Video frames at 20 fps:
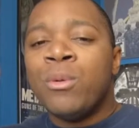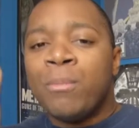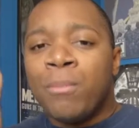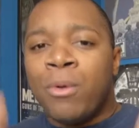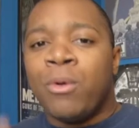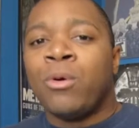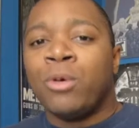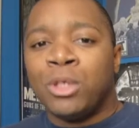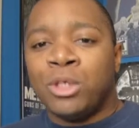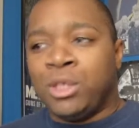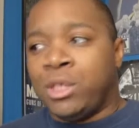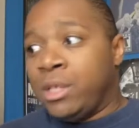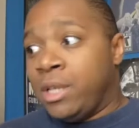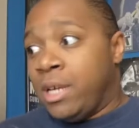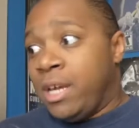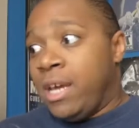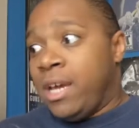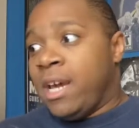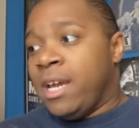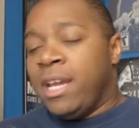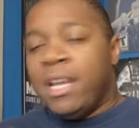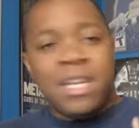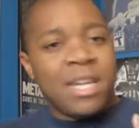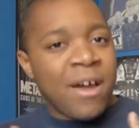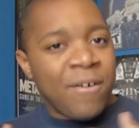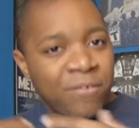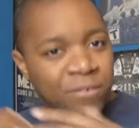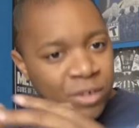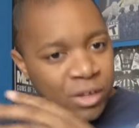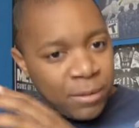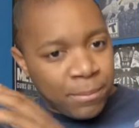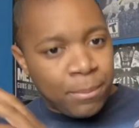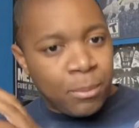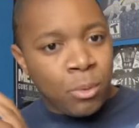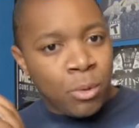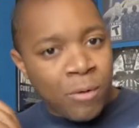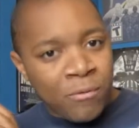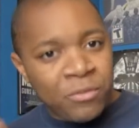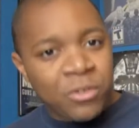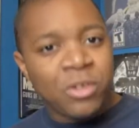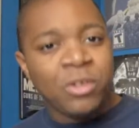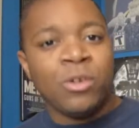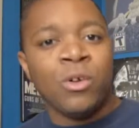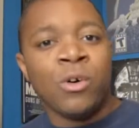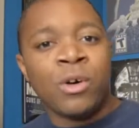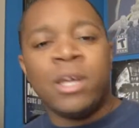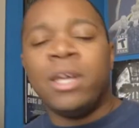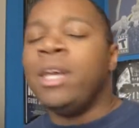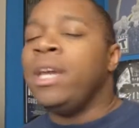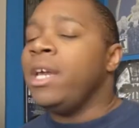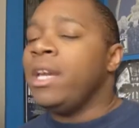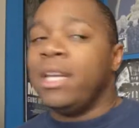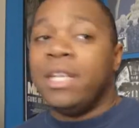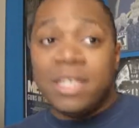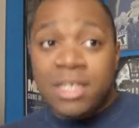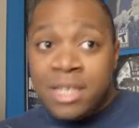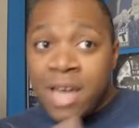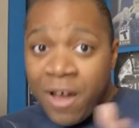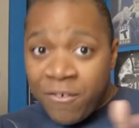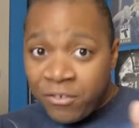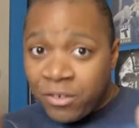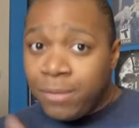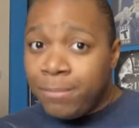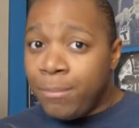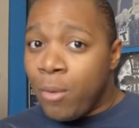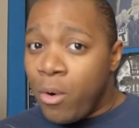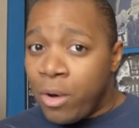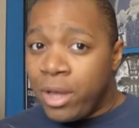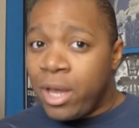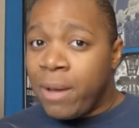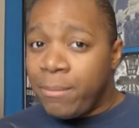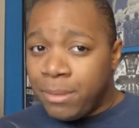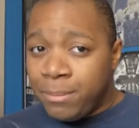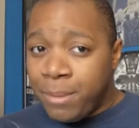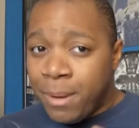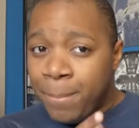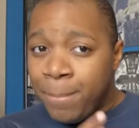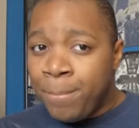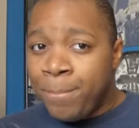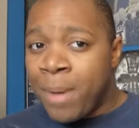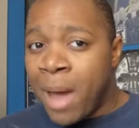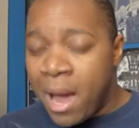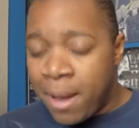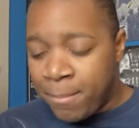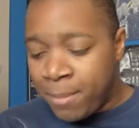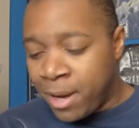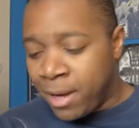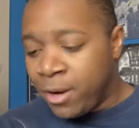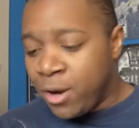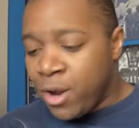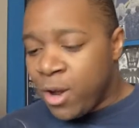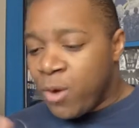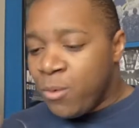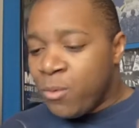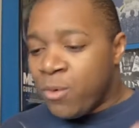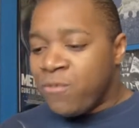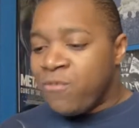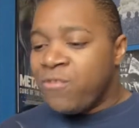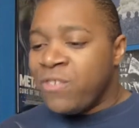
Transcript: person, and he definitely could pull off the look, and he's definitely bulking up to be Batman. With